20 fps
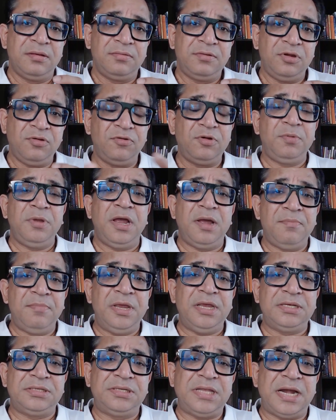You would be
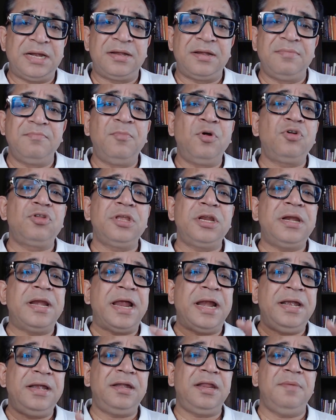amazed that more than
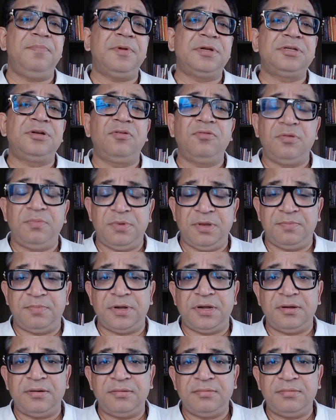90% of the people